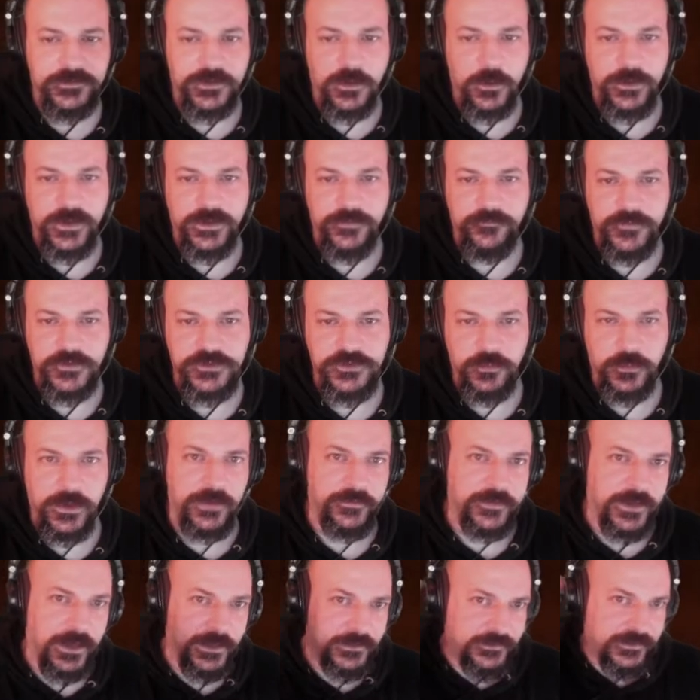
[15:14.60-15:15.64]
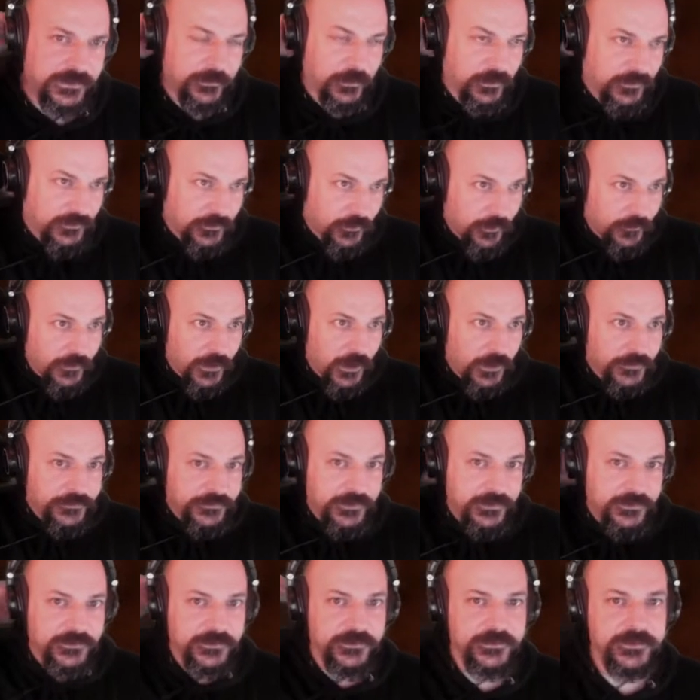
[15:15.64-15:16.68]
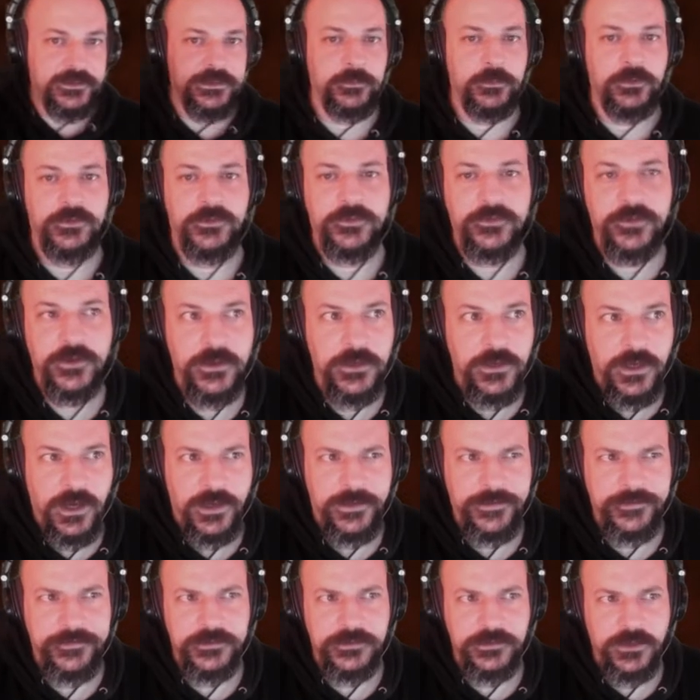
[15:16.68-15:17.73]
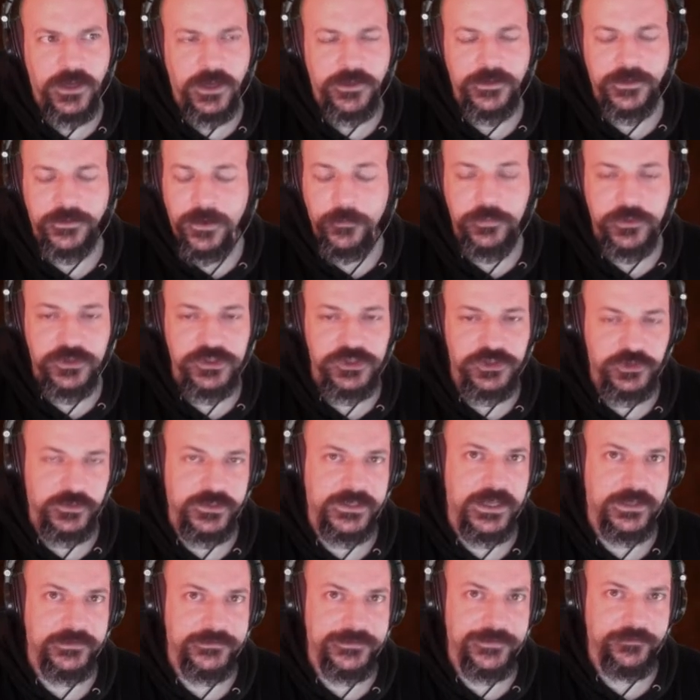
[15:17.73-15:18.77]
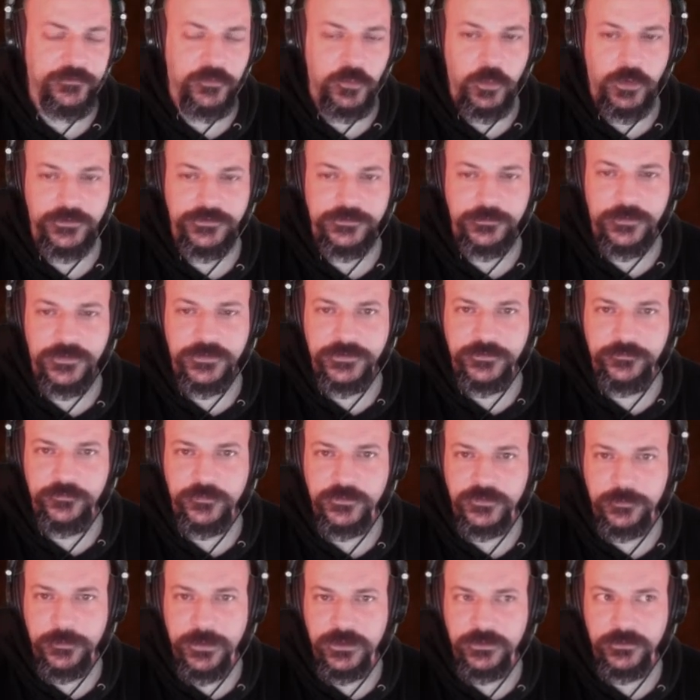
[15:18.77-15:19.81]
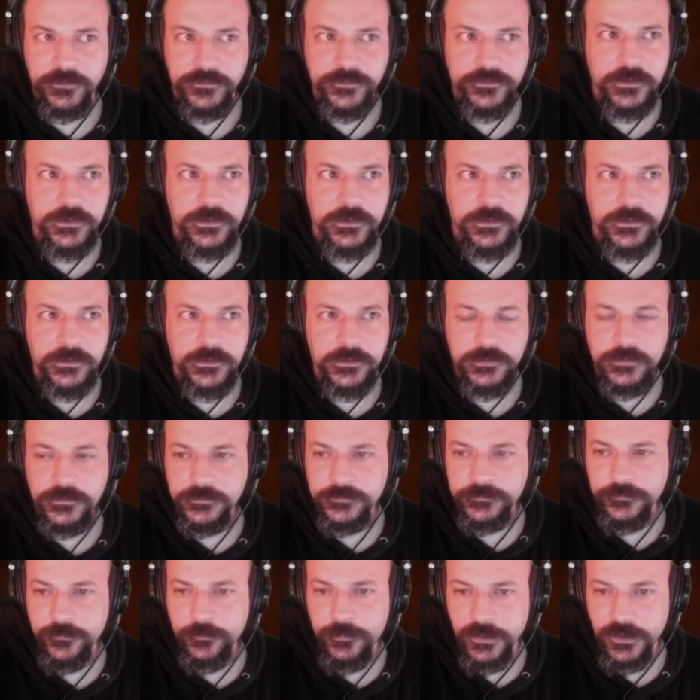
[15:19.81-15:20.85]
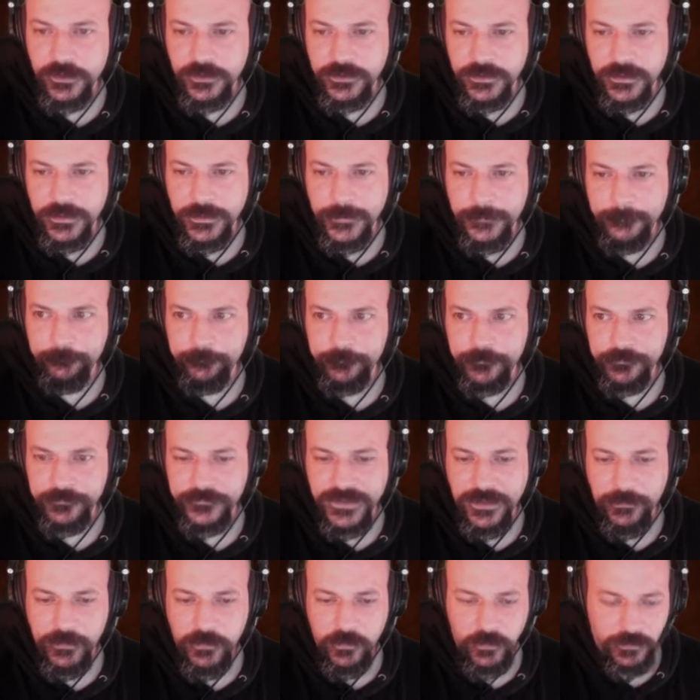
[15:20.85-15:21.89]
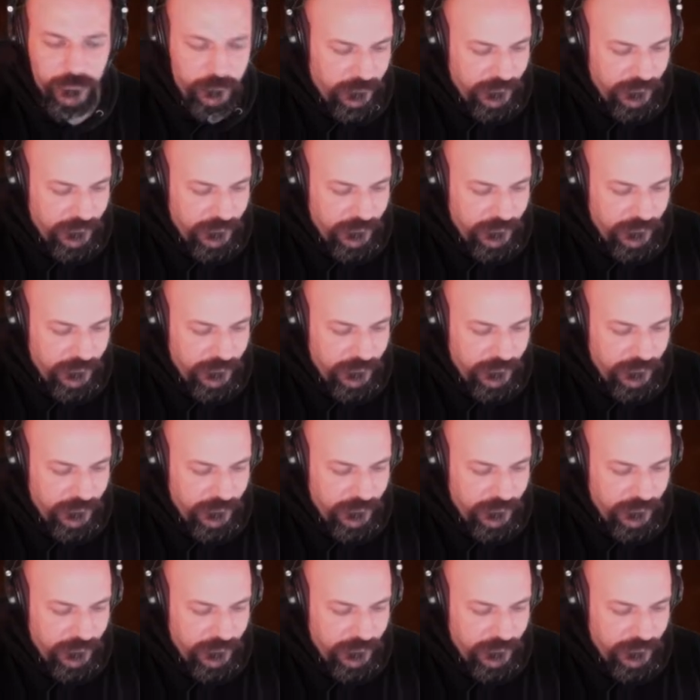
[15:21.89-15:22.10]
and inefficient way of getting demons, although they are decent demons. And I'm pretty sure you get different ones with the different spells. But yeah, we